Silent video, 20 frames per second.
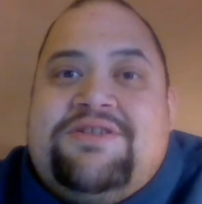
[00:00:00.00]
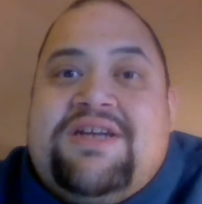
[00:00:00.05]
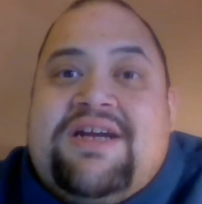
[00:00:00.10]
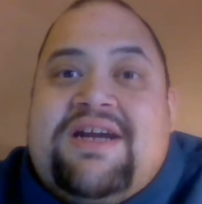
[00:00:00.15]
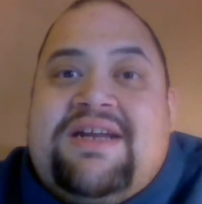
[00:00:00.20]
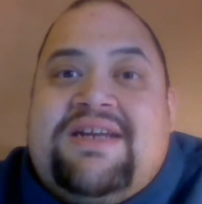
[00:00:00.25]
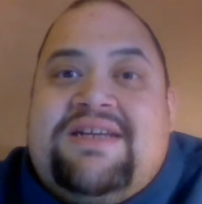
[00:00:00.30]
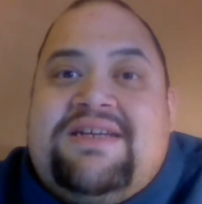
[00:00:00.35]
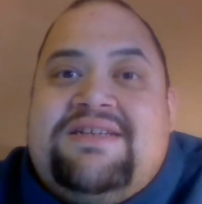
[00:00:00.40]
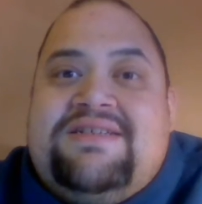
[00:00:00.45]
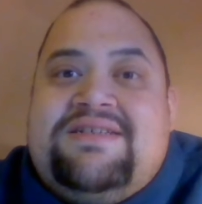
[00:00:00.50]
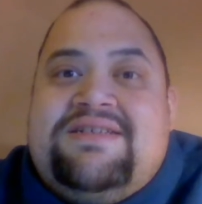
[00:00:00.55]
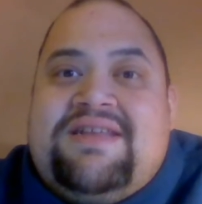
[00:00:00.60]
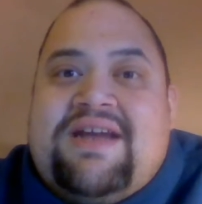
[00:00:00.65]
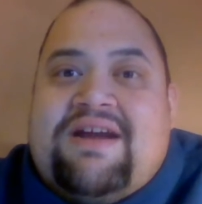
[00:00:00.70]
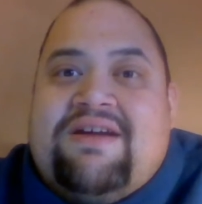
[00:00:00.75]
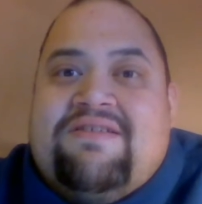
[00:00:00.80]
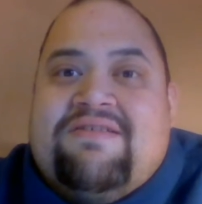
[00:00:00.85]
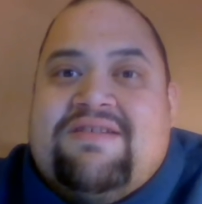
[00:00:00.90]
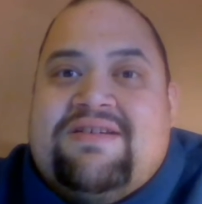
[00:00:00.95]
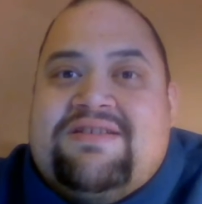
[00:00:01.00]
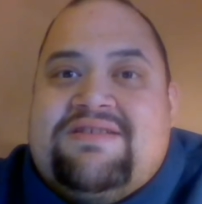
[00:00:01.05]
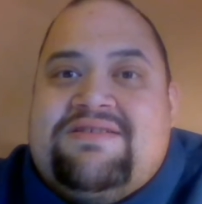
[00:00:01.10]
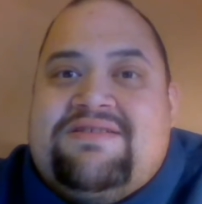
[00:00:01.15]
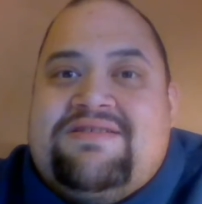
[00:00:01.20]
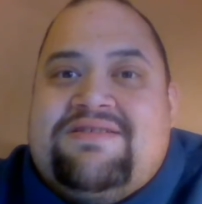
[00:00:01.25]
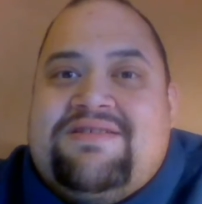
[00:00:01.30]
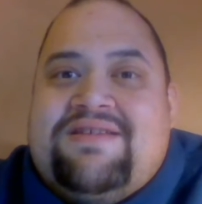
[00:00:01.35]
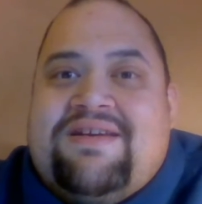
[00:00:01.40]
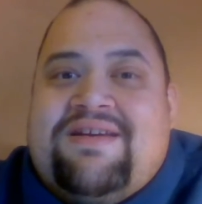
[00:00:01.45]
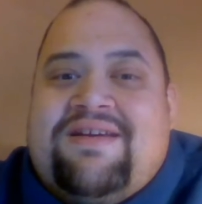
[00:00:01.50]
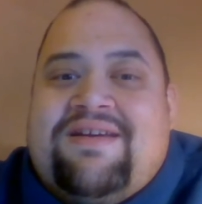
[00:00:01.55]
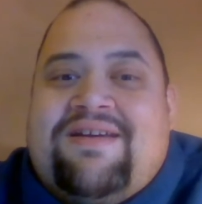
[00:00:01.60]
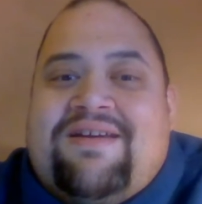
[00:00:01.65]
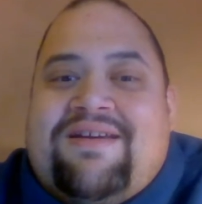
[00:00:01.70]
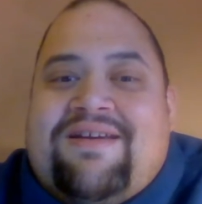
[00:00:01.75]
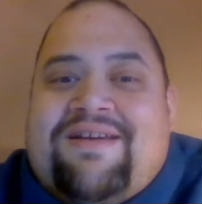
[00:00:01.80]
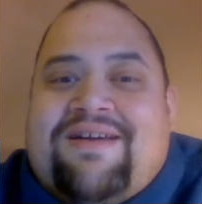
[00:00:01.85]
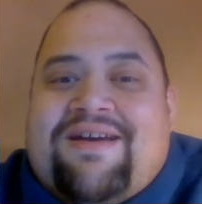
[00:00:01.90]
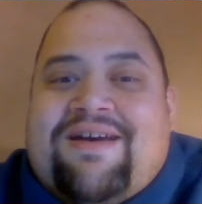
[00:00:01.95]
Chinese terrorists.
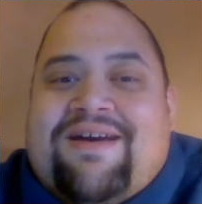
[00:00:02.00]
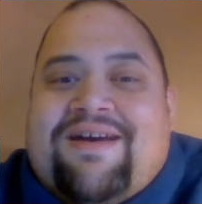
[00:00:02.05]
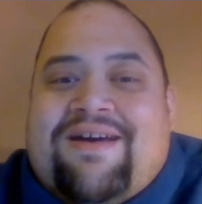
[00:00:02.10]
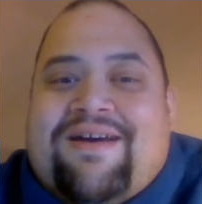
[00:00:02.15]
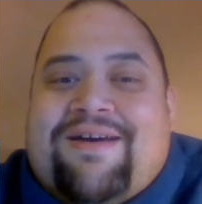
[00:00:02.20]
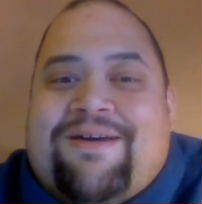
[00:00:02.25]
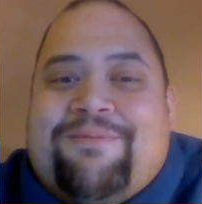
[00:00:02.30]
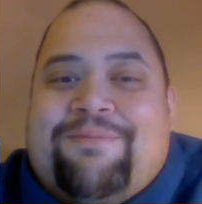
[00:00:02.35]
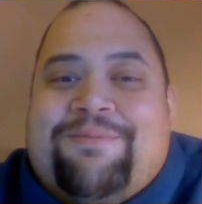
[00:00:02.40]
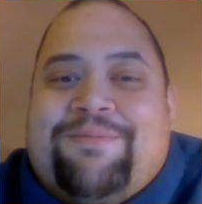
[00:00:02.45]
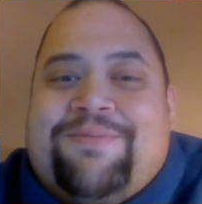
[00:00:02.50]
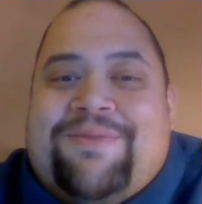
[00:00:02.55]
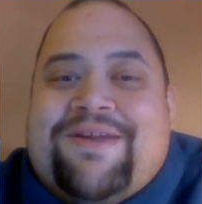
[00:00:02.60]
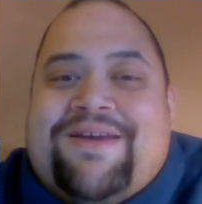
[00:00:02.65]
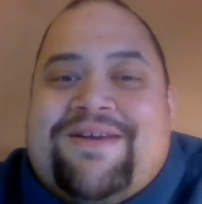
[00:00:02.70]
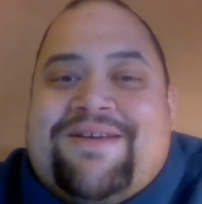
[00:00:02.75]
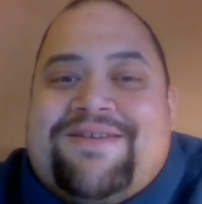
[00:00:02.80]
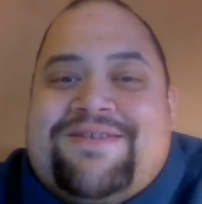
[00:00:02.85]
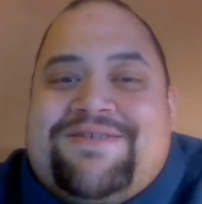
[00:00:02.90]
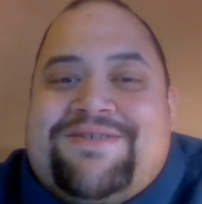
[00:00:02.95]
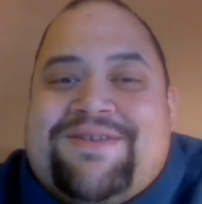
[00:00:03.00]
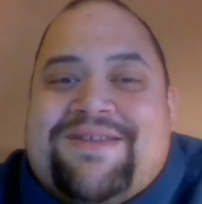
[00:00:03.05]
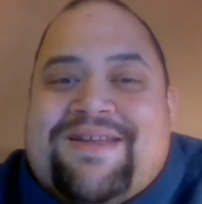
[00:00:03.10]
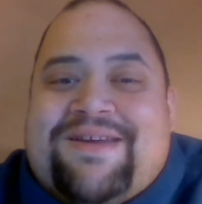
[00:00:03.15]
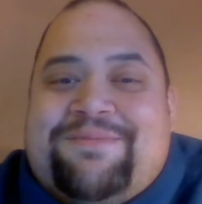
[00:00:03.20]
So